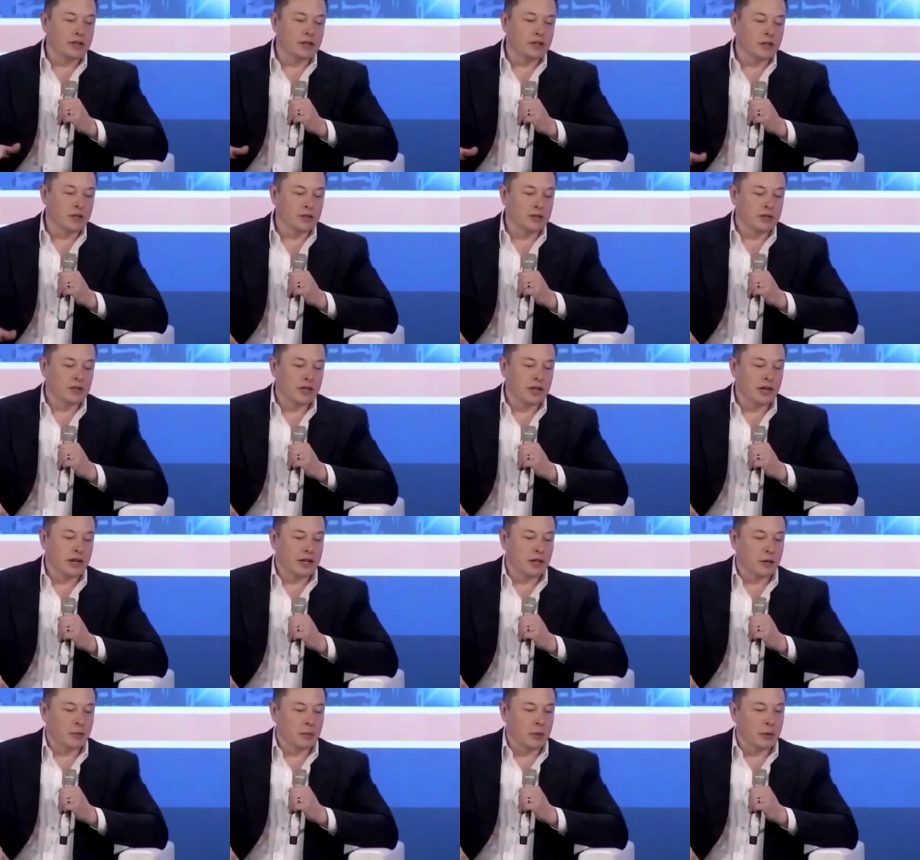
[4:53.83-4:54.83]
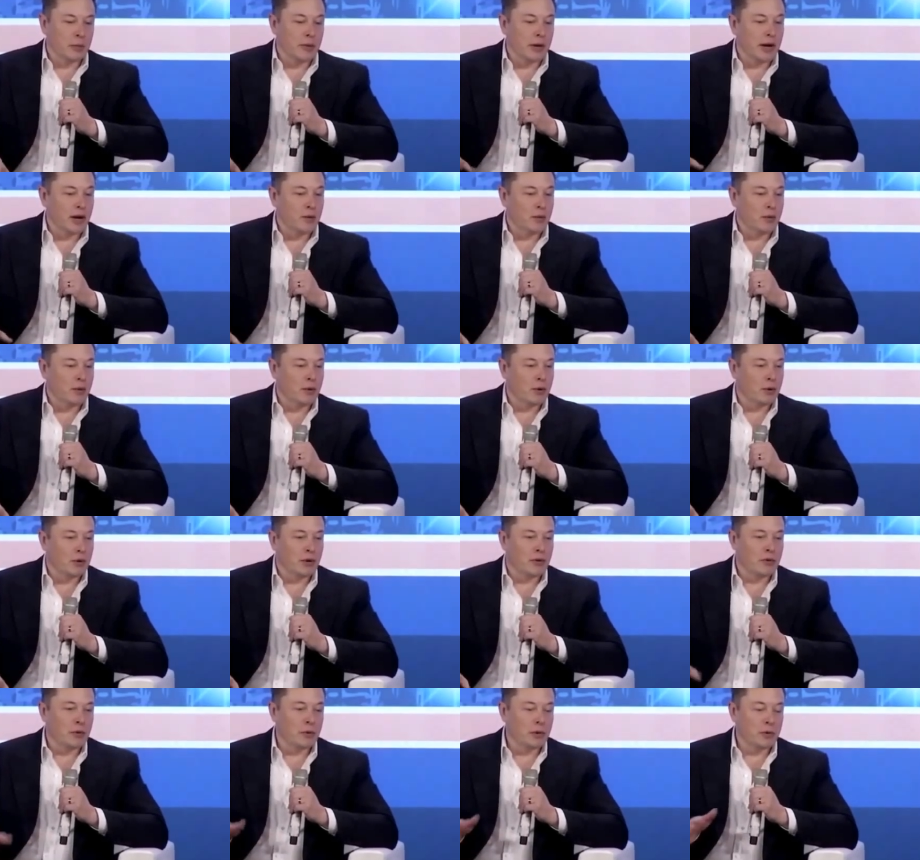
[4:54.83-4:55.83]
I should also say, like the, the power
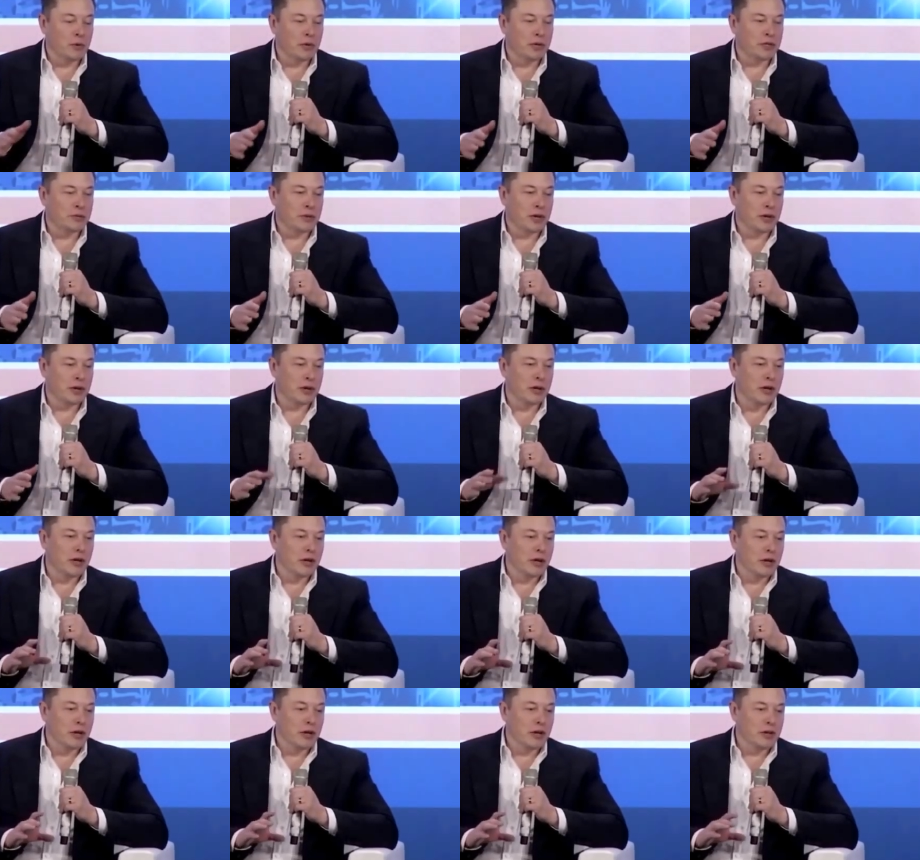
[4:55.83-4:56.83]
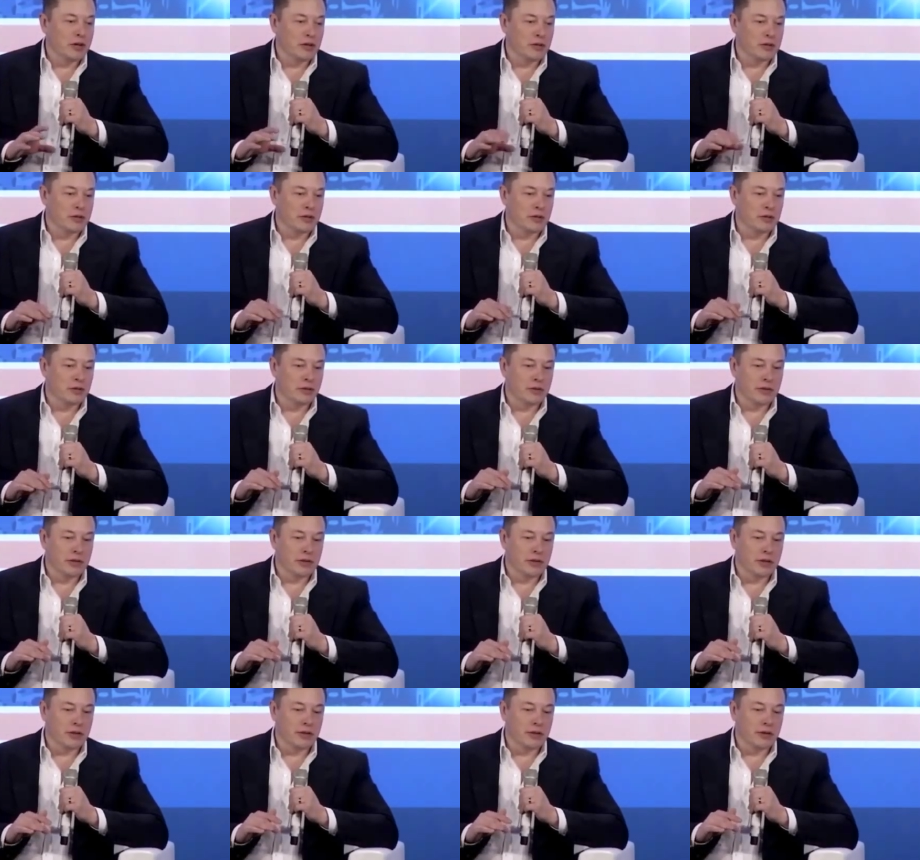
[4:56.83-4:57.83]
wall. I mean, we, we expect in terms of
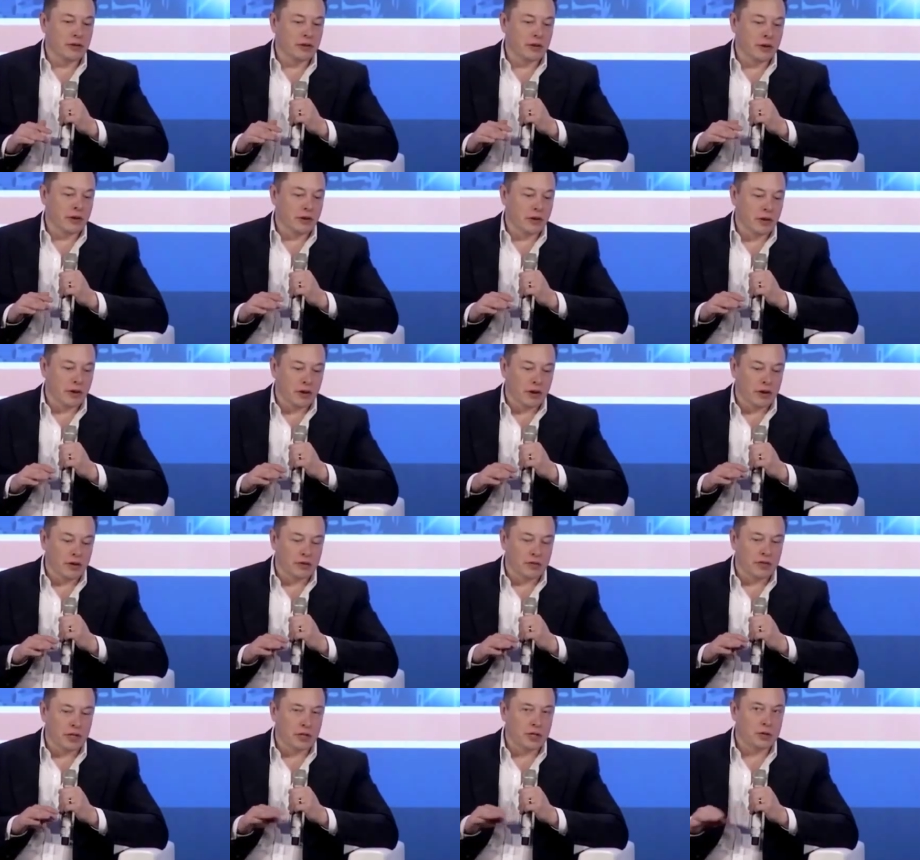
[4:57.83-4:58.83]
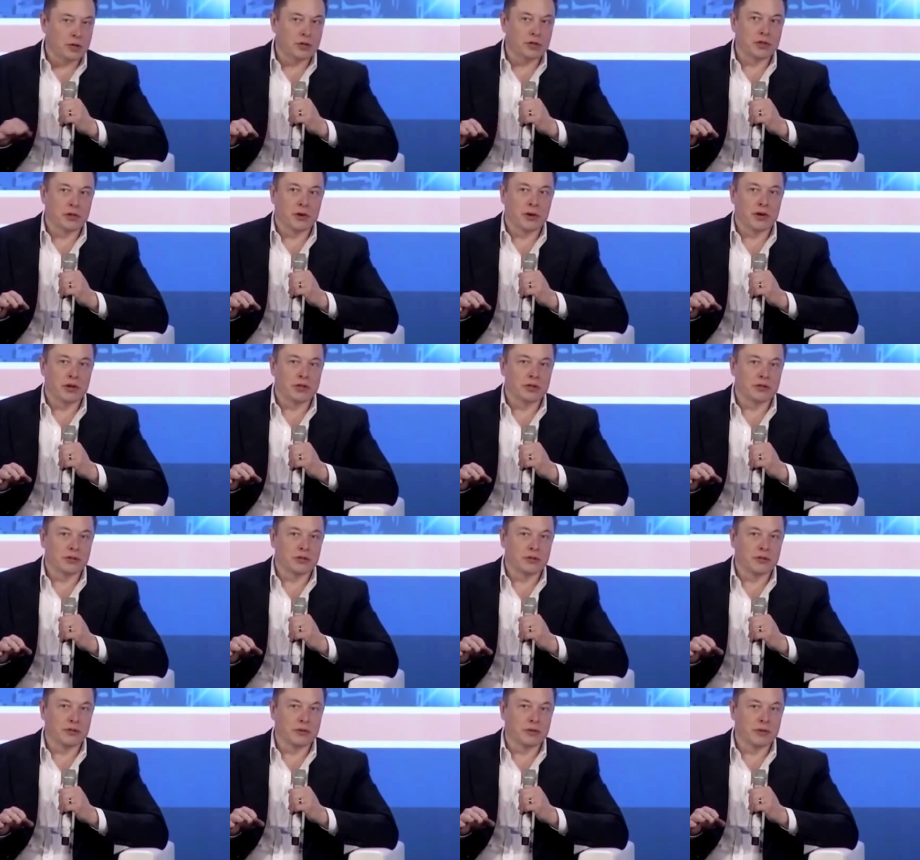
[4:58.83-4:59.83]
the uh, of stationary
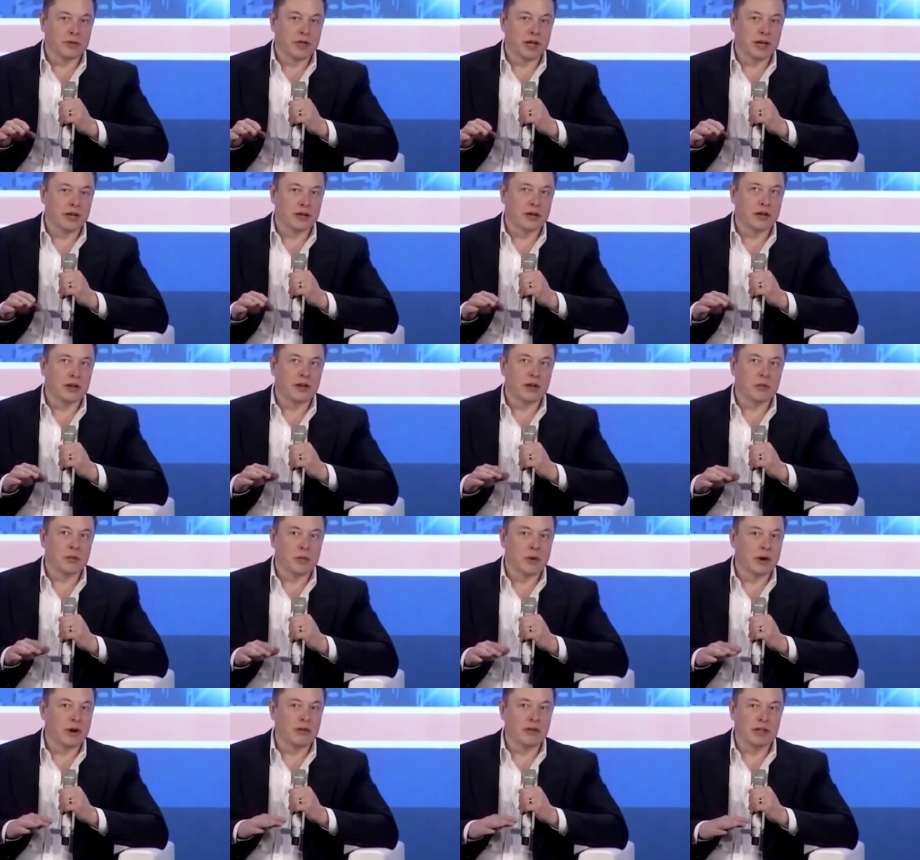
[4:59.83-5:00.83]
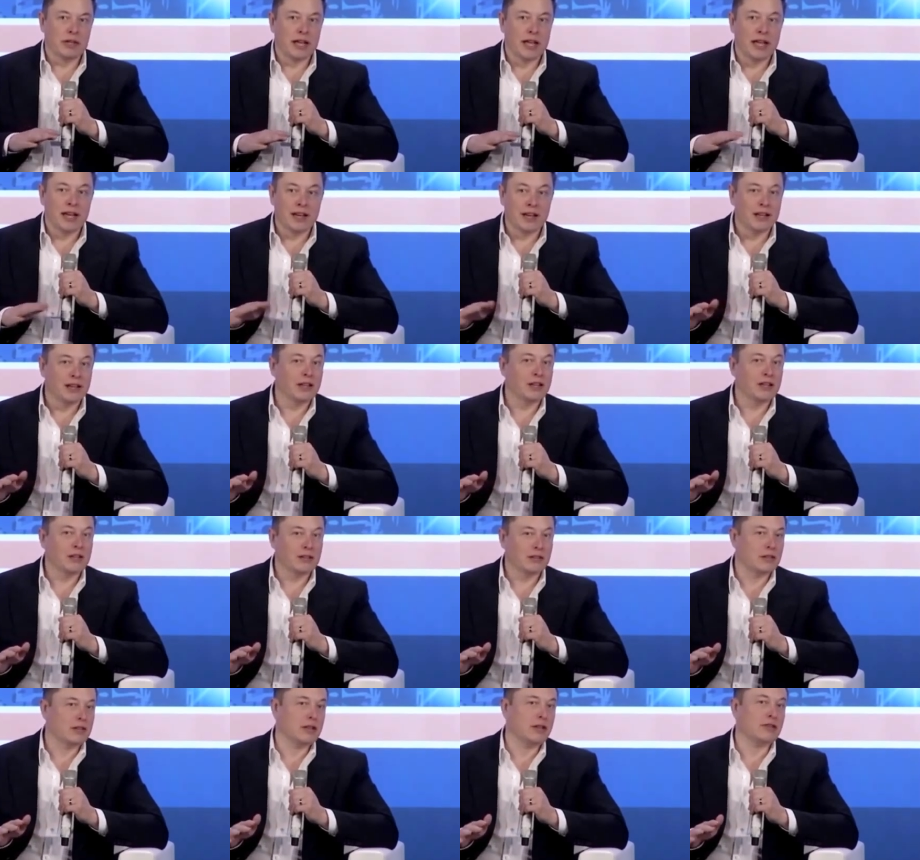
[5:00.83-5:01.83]
storage that probably 80,
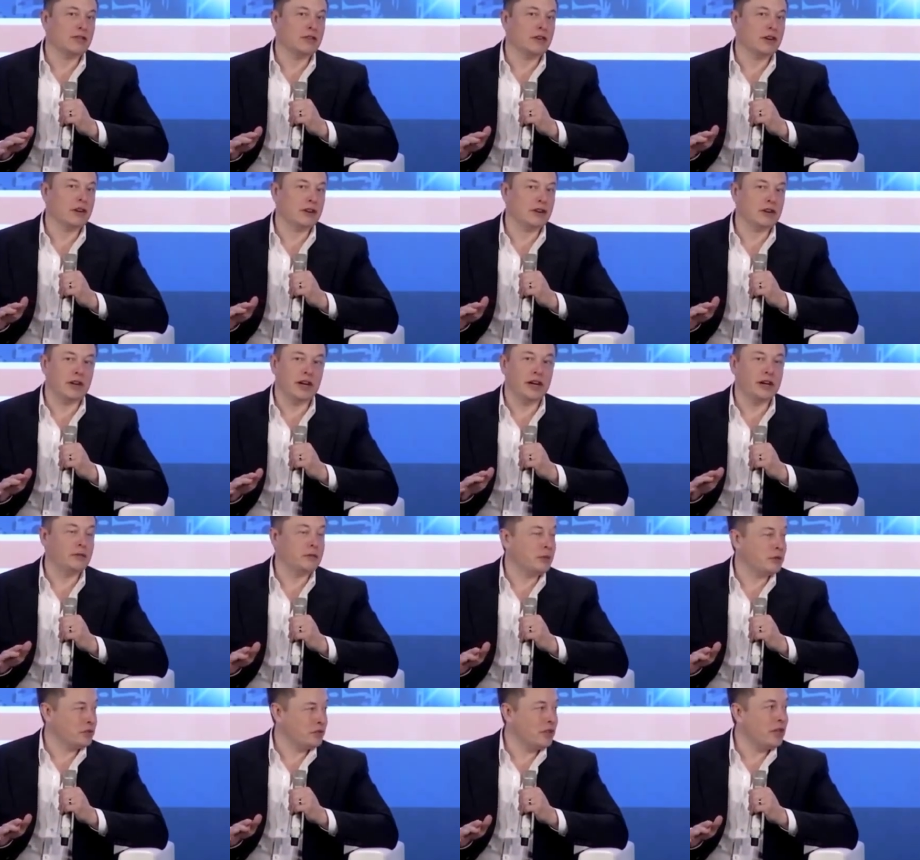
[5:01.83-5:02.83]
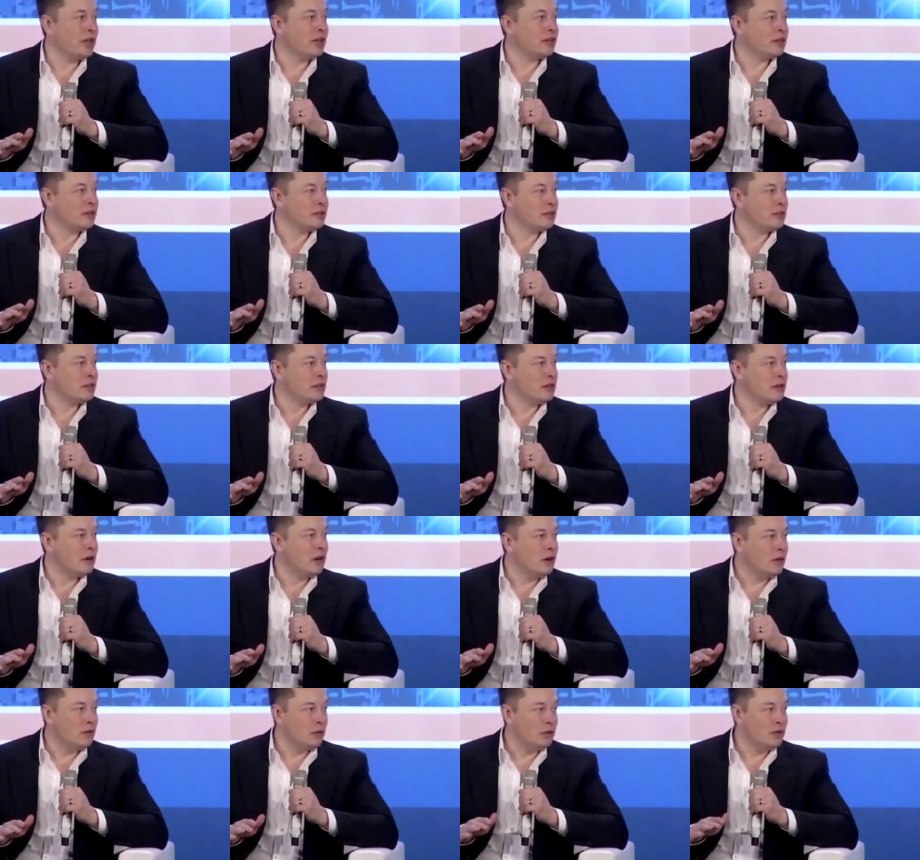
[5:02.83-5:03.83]
if not 90 percent,
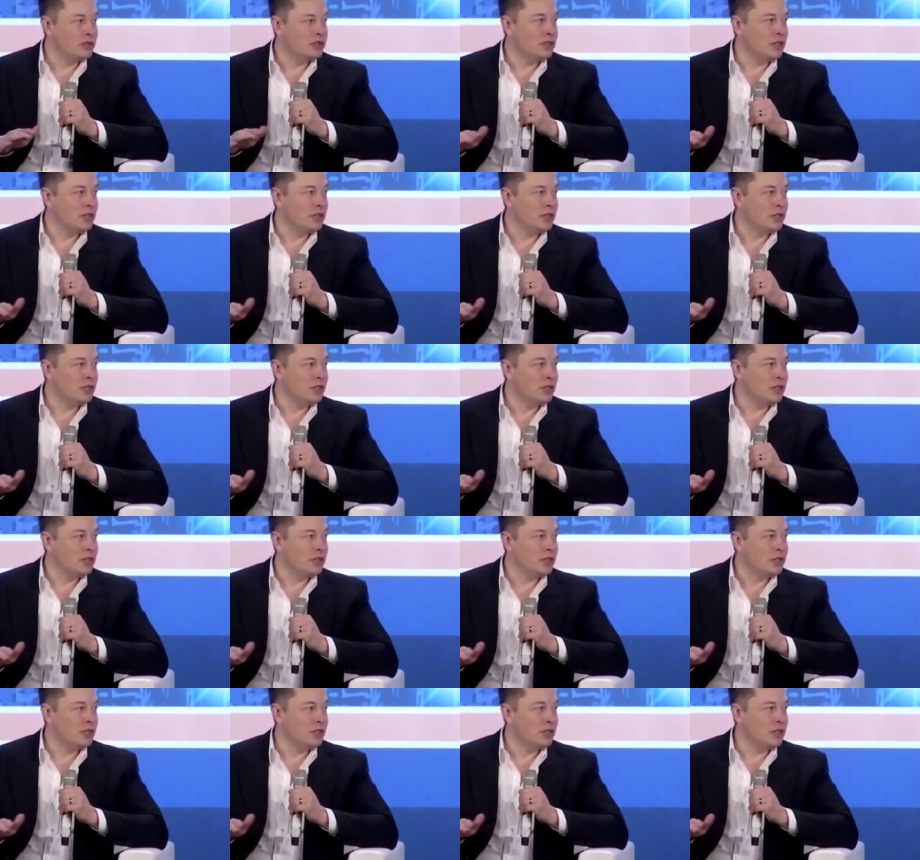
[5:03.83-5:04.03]
of all the